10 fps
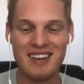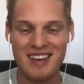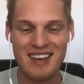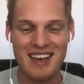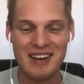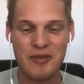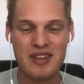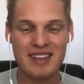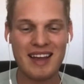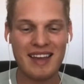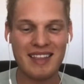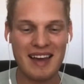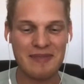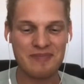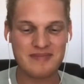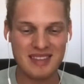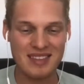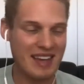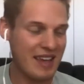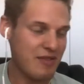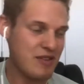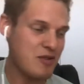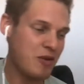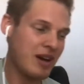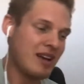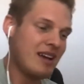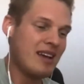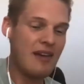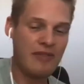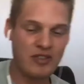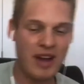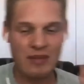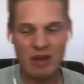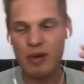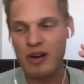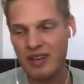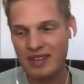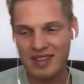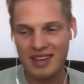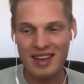And I really like that. It's like if you're trying to be perfect,